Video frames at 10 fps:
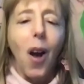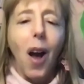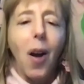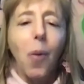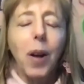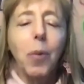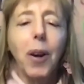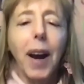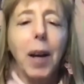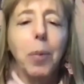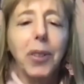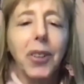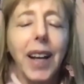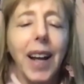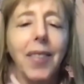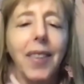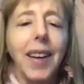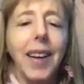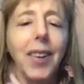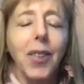when we were able to get
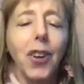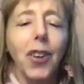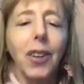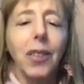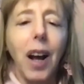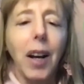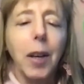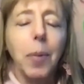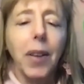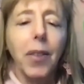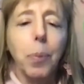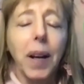the internal documents.